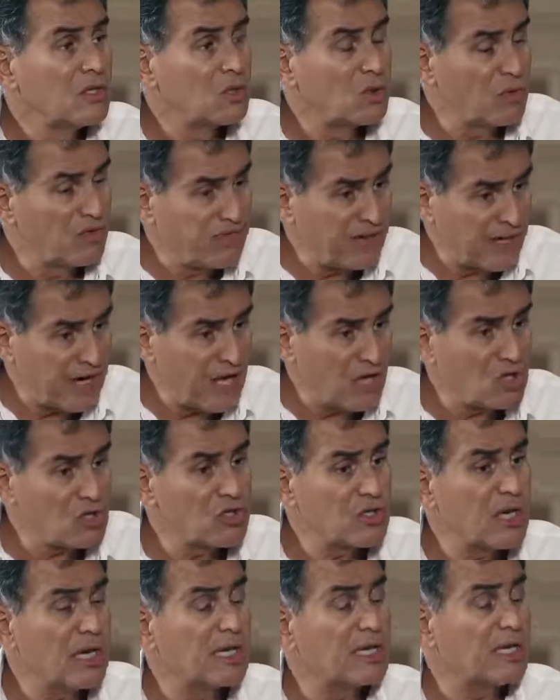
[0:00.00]
to
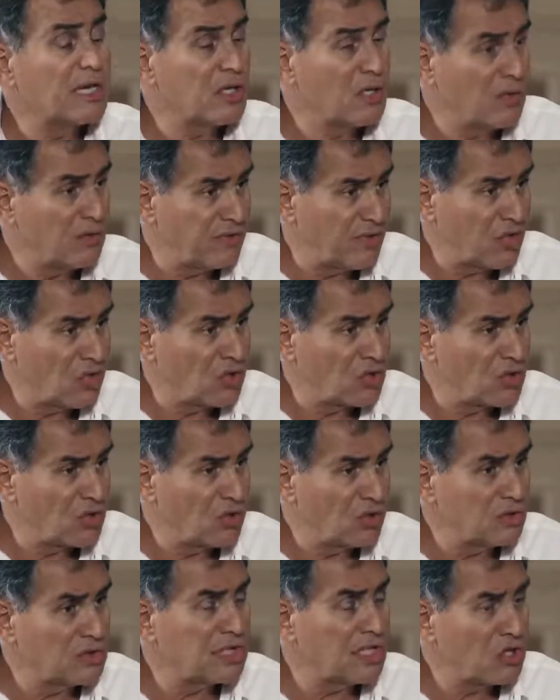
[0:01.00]
financial
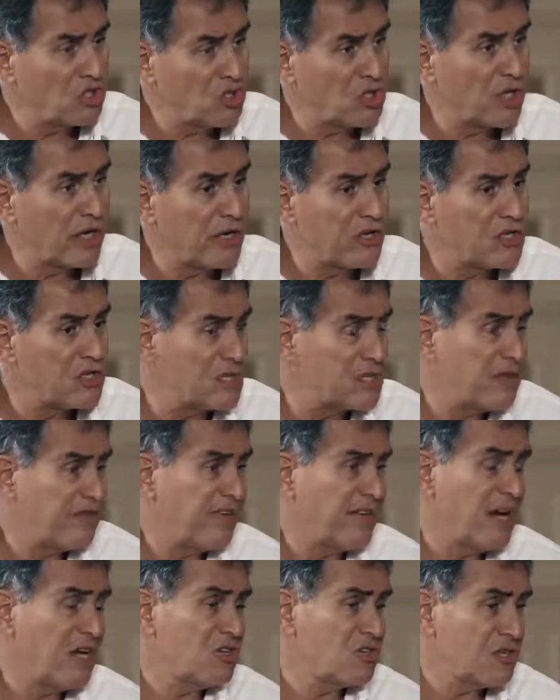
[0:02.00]
innovation that changes the
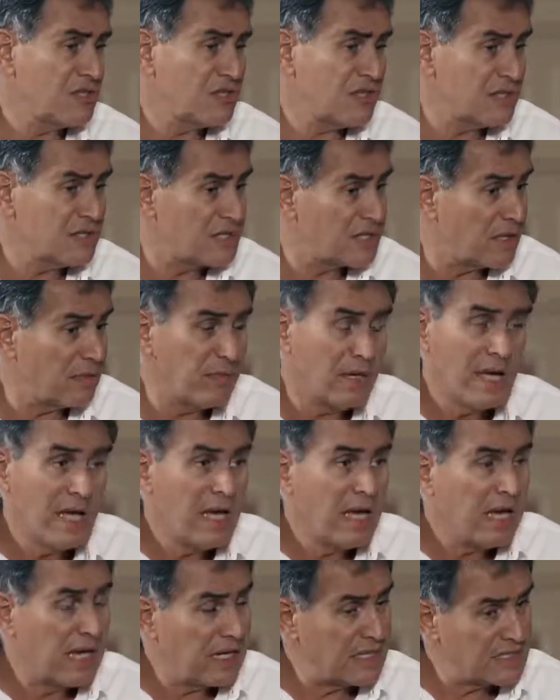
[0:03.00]
financial system.
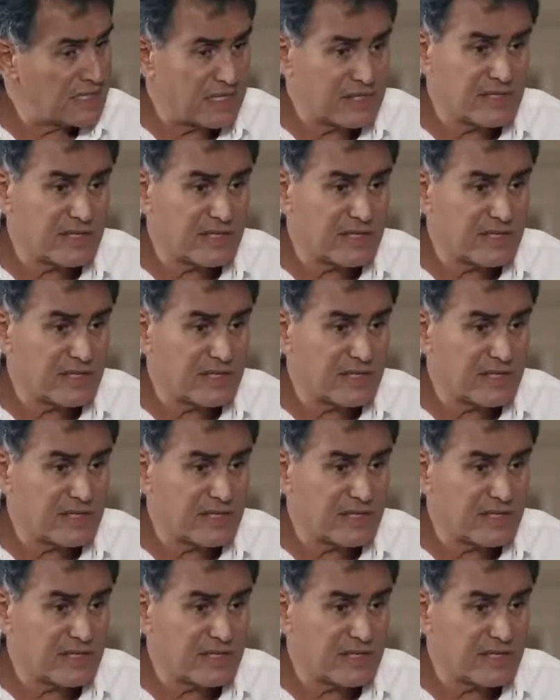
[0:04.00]
And as I